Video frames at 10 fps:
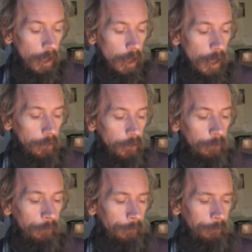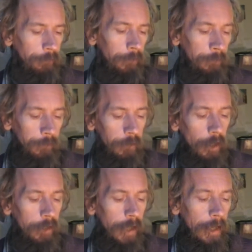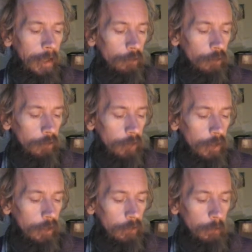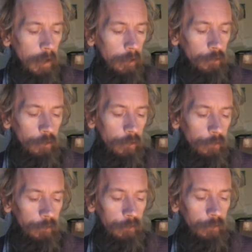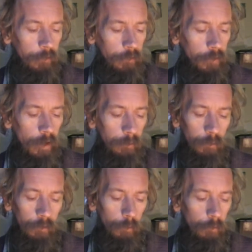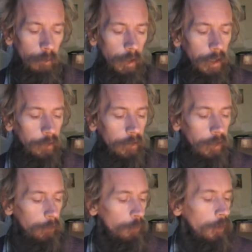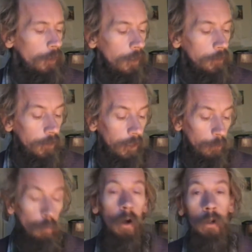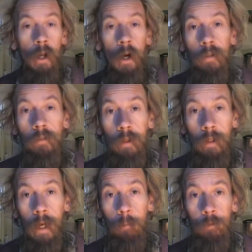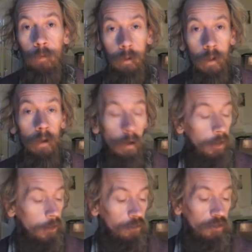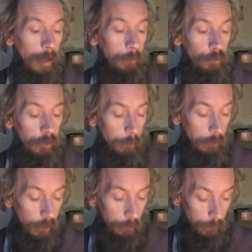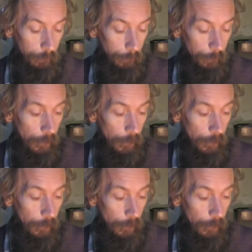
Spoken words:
And started getting interested in this in about sort of Psalms 118, 119, and 119 happens to be the longest chapter in the Bible.